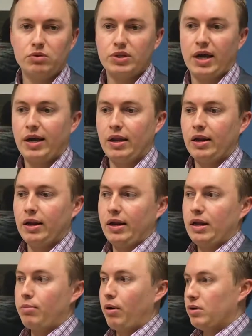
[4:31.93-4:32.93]
second
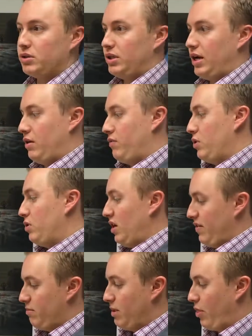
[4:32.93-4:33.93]
in-person interview, could
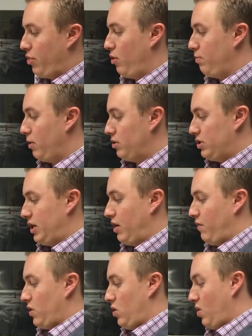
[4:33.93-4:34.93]
even be a third-person
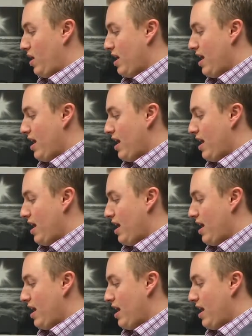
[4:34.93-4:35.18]
interview.